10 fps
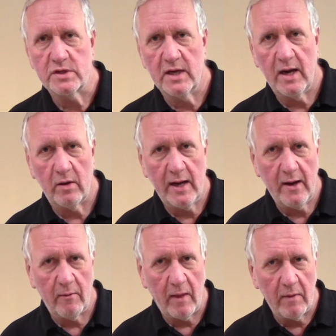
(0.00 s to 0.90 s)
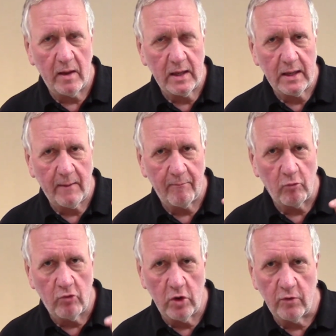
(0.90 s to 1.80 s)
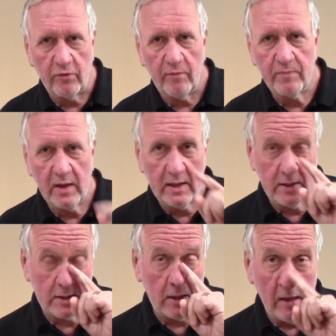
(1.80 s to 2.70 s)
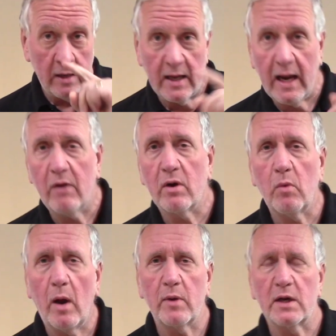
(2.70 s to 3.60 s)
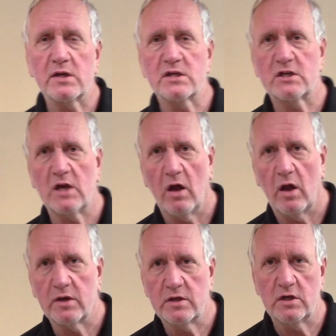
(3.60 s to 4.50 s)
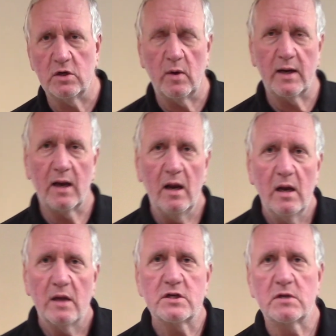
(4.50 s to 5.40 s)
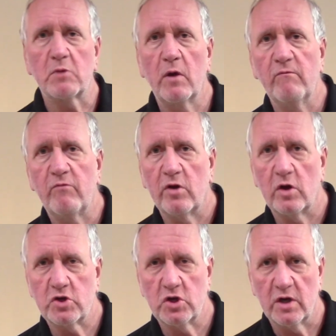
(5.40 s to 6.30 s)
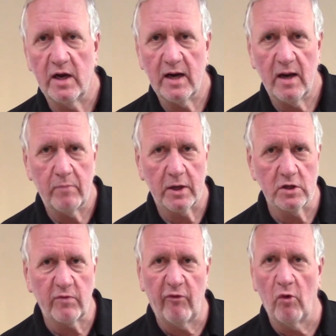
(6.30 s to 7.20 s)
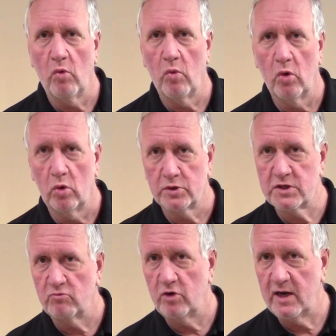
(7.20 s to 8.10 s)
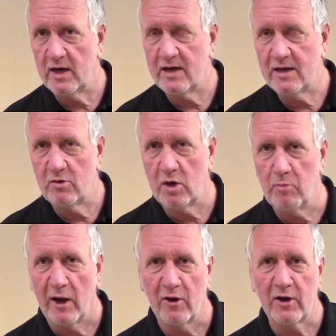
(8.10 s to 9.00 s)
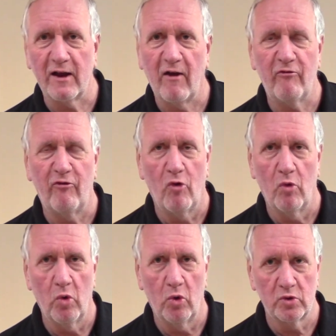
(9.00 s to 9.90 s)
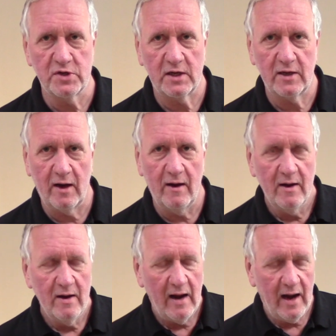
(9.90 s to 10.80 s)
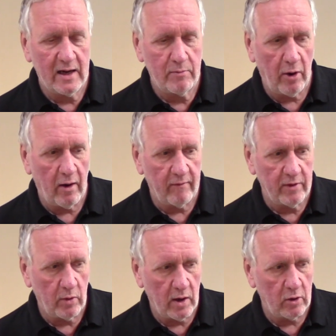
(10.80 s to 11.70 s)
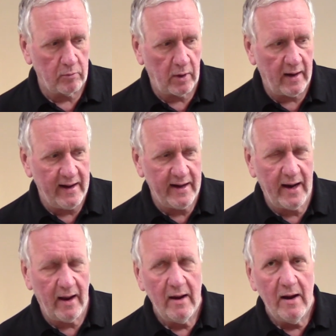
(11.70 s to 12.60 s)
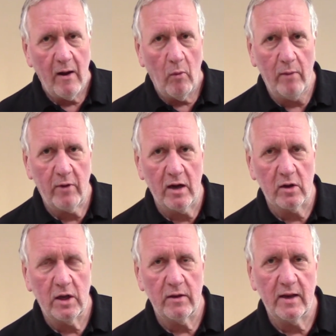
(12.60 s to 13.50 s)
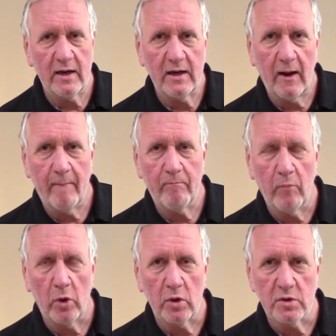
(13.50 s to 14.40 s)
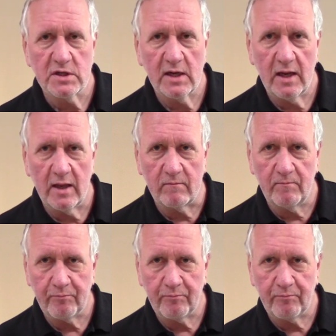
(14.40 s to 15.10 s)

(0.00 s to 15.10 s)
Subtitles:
now. Now the roof is the area where we're going to start doing some conversion here, because 4 walls, really, you can be looking at 4 walls in any part of the world. But here, when we look at the models here,